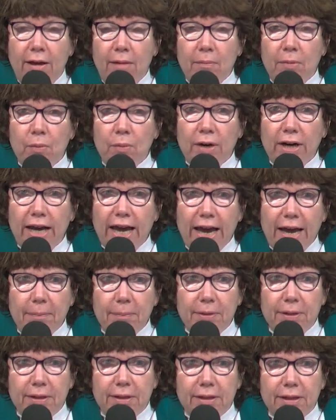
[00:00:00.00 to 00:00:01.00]
But what
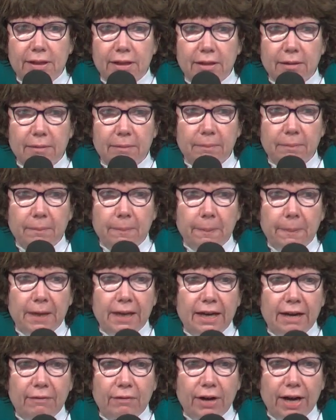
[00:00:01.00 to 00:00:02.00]
happens? It
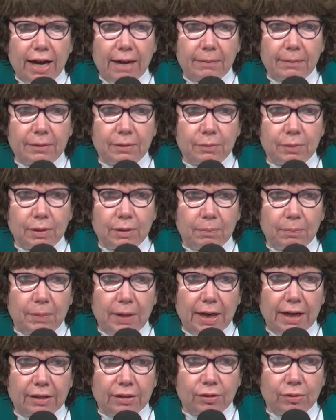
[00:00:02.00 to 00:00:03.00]
never happens when a
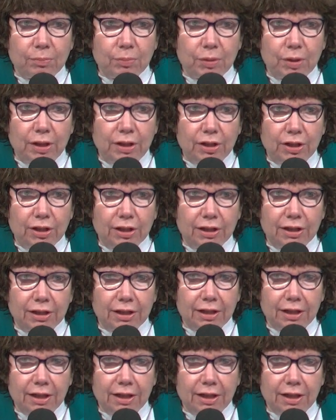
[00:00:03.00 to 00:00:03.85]
pastor preaches.